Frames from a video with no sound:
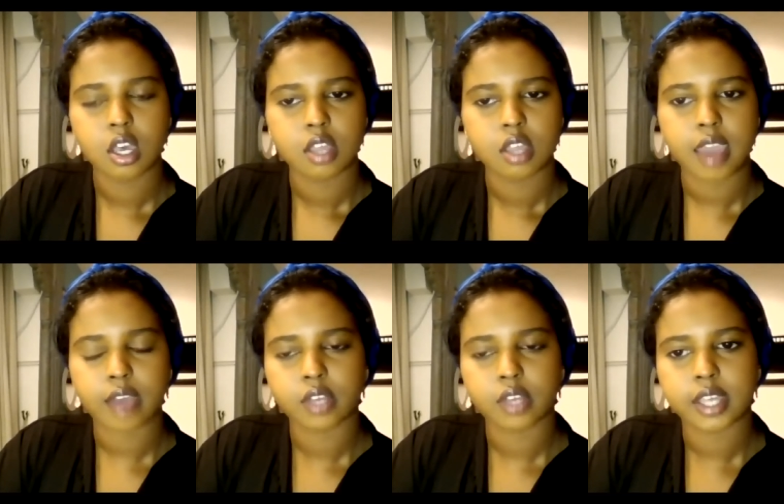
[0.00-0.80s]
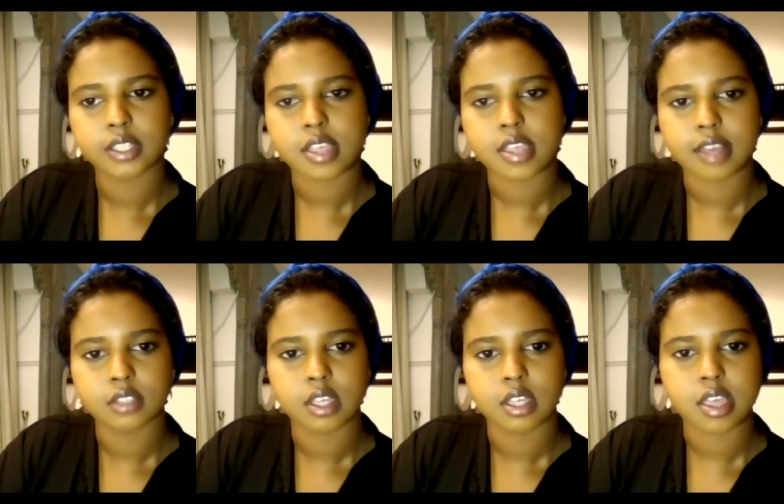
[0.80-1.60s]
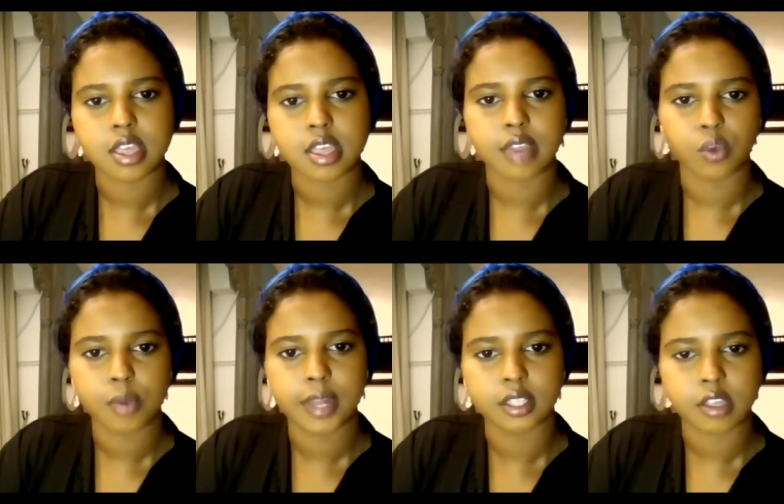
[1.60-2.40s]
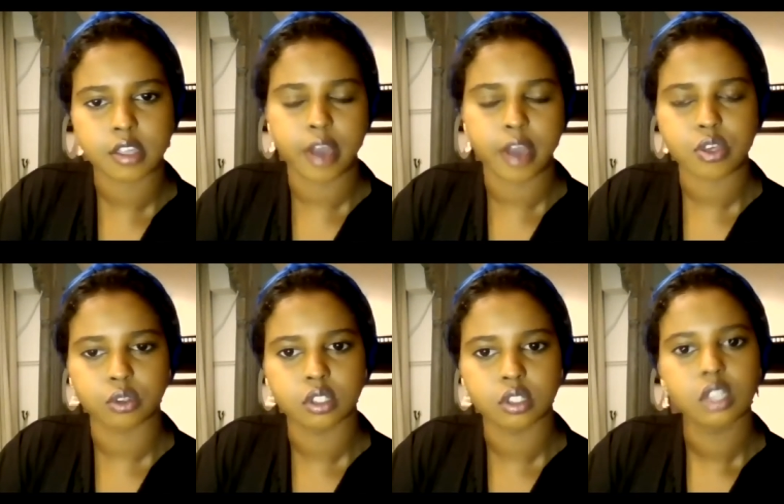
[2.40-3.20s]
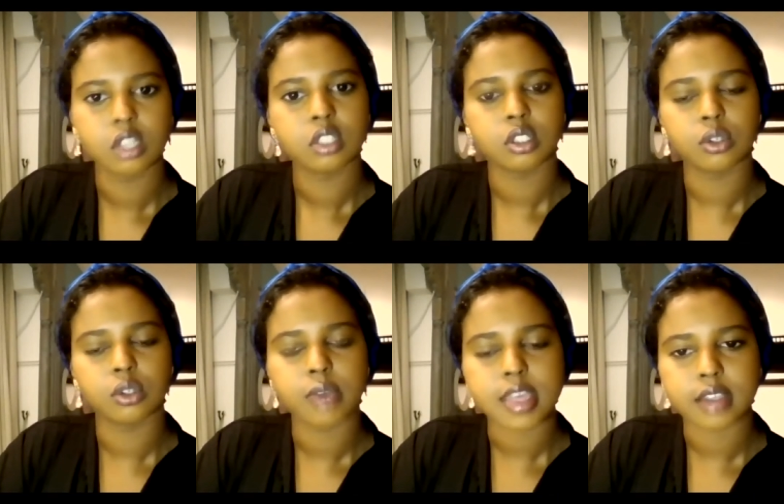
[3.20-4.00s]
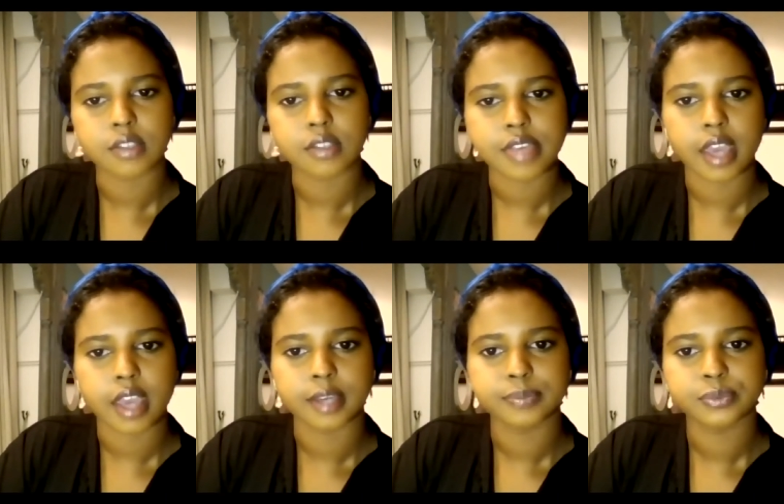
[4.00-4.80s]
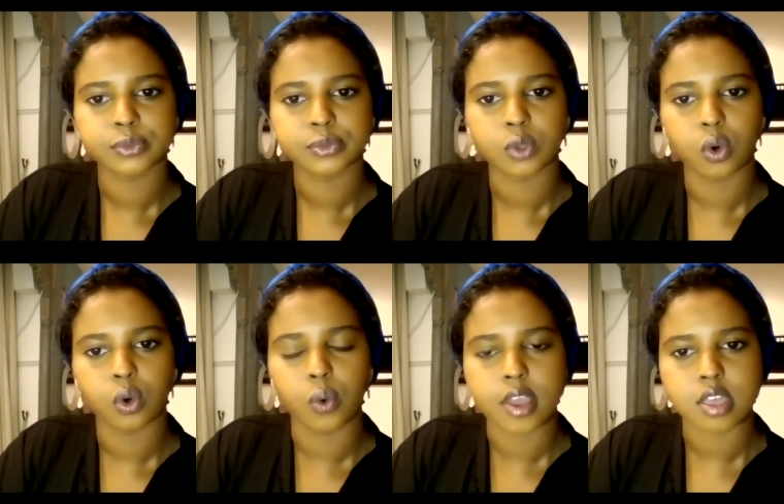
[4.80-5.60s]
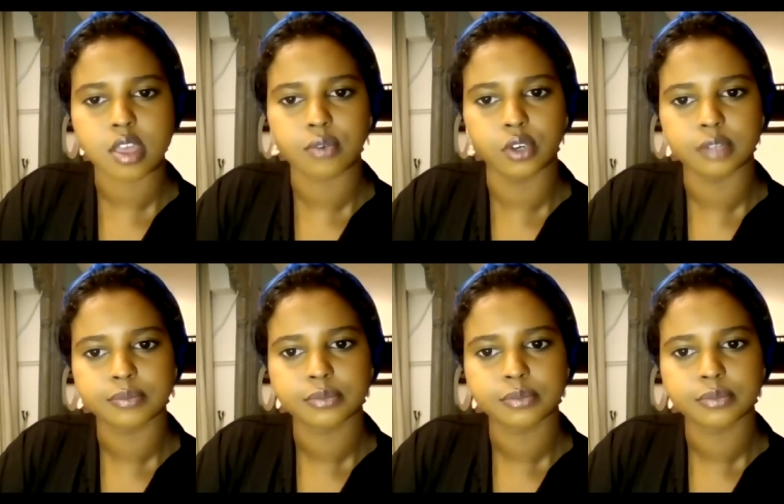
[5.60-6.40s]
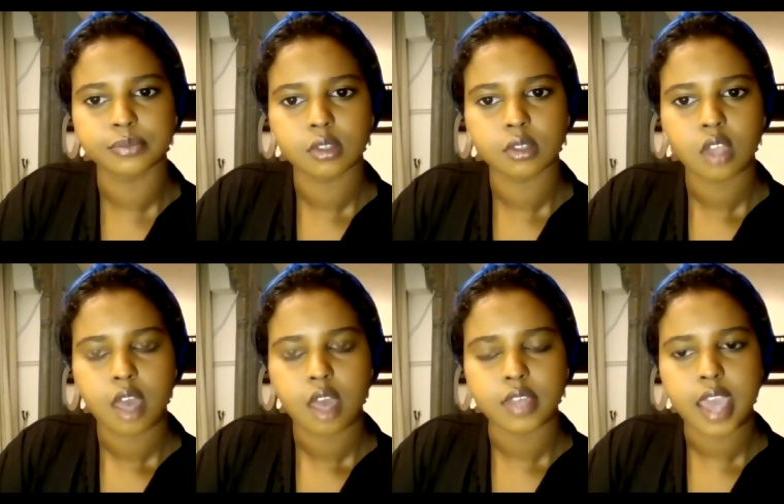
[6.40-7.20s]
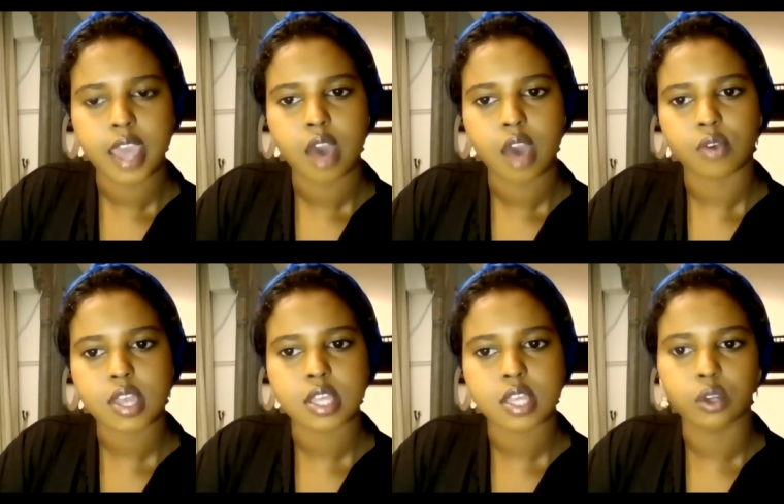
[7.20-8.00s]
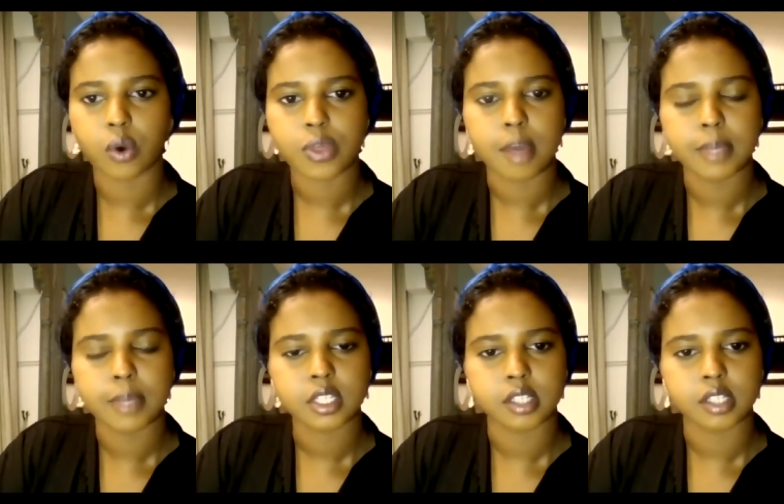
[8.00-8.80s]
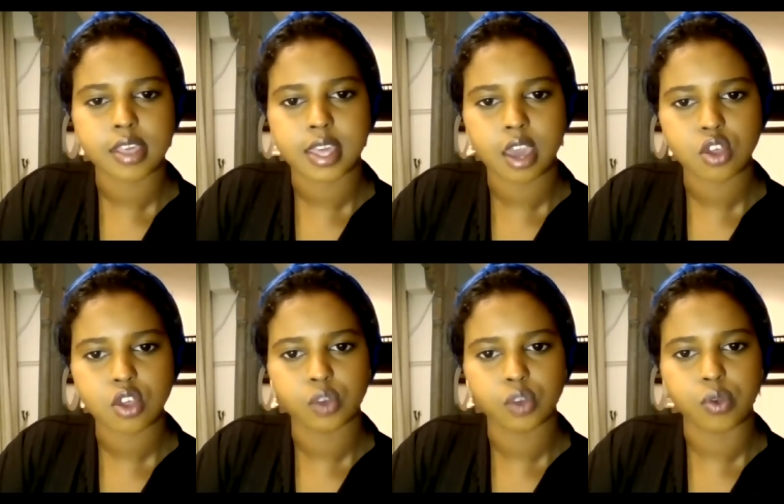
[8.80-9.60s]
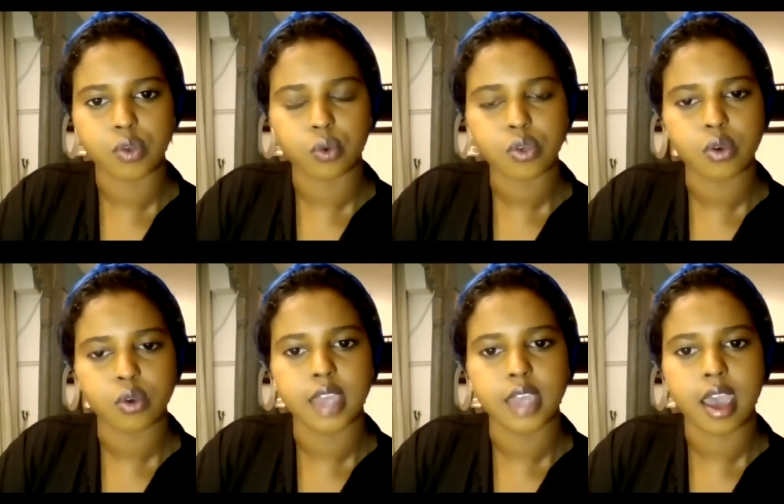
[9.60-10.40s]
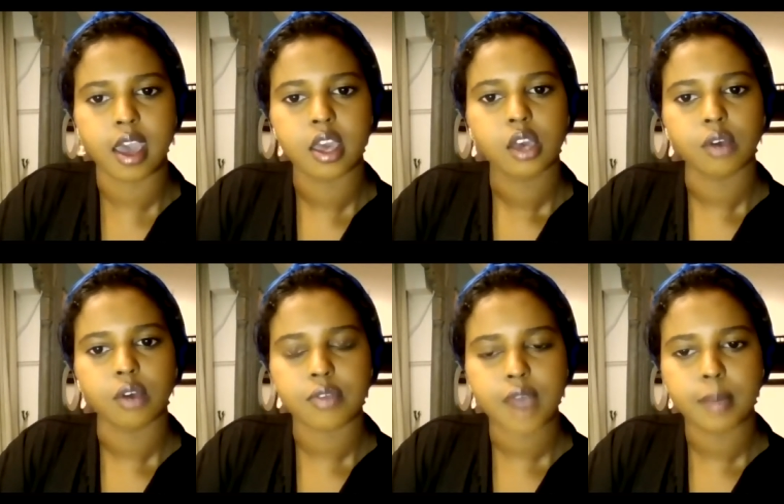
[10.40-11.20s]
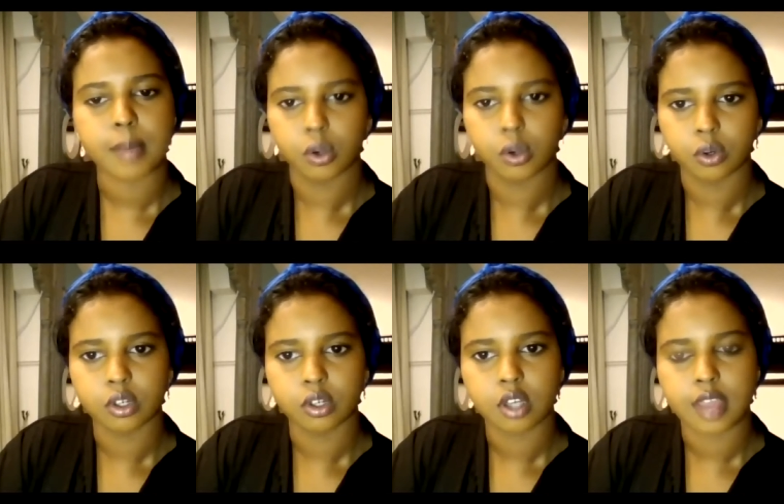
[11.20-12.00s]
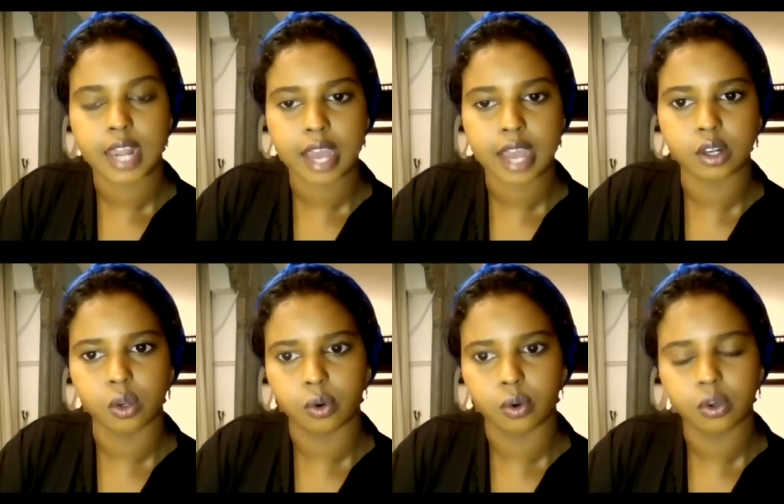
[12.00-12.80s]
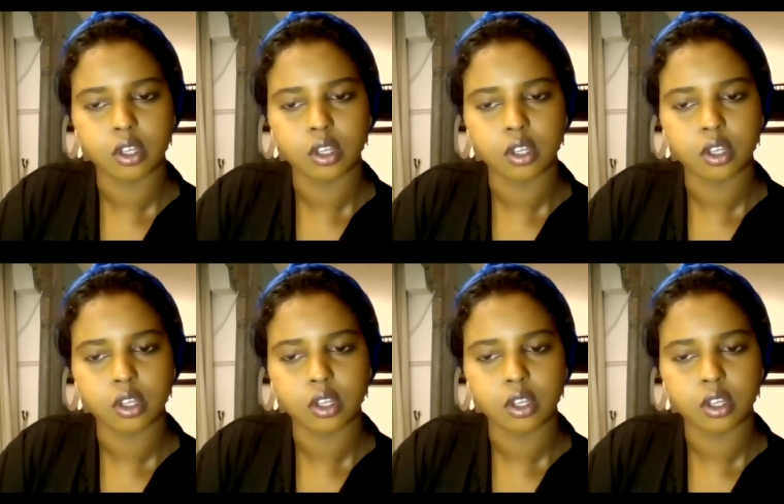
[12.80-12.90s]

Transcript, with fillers: the aggregated centers and the rippling dispersal, always out of sight, always afoot. The year of arrested growth and bitter desiccation was also the year of the family law and the land law,